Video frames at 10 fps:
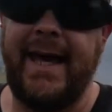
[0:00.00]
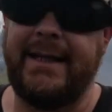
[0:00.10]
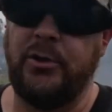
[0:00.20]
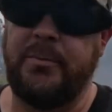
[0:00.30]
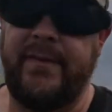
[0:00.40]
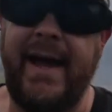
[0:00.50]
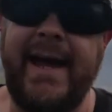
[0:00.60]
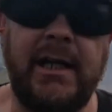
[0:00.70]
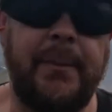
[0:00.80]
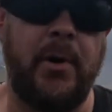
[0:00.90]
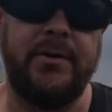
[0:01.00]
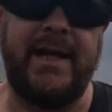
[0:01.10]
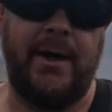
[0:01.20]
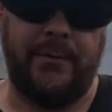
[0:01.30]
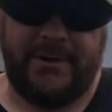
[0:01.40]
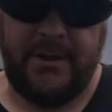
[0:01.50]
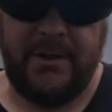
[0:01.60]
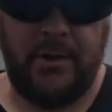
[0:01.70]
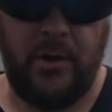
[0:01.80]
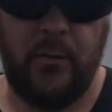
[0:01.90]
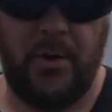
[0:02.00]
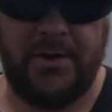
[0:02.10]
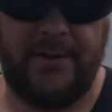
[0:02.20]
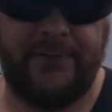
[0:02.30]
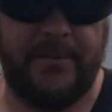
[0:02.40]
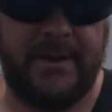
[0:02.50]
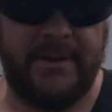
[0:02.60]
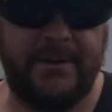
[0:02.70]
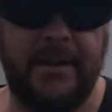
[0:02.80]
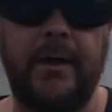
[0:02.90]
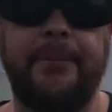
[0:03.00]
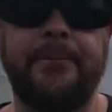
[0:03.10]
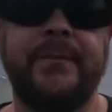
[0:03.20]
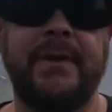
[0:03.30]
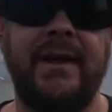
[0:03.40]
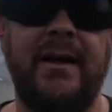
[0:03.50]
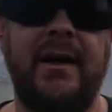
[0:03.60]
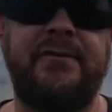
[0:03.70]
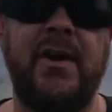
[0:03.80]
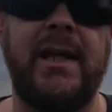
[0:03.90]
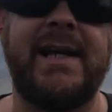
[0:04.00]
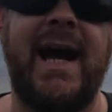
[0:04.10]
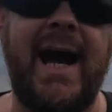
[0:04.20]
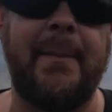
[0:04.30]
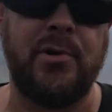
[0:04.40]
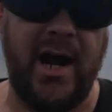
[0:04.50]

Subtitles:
had a little bit of a hang up on that one, on one of them. It felt like a high